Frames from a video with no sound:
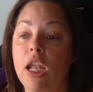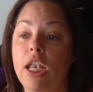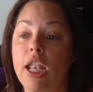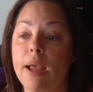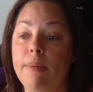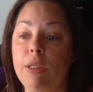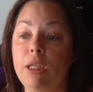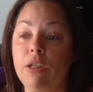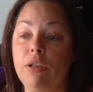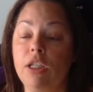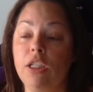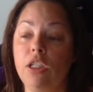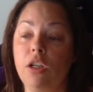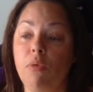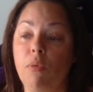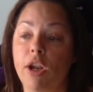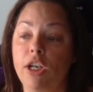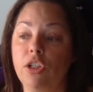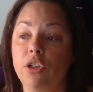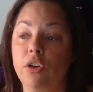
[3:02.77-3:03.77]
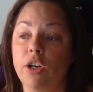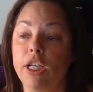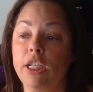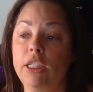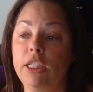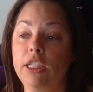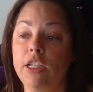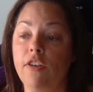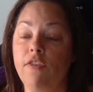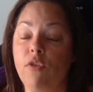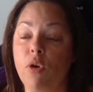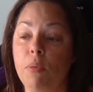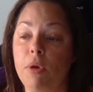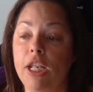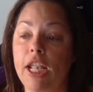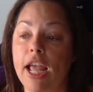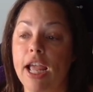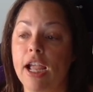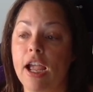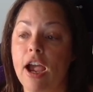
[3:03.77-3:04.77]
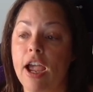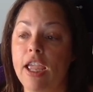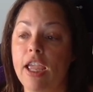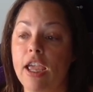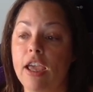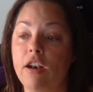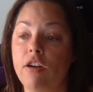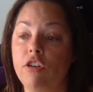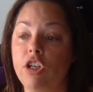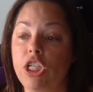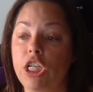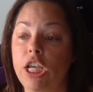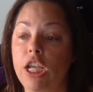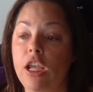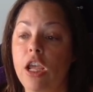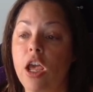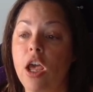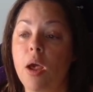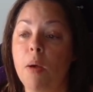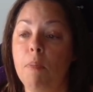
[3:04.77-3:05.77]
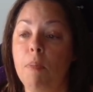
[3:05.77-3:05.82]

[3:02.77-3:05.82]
Neptune is in retrograde, still forming that high energy,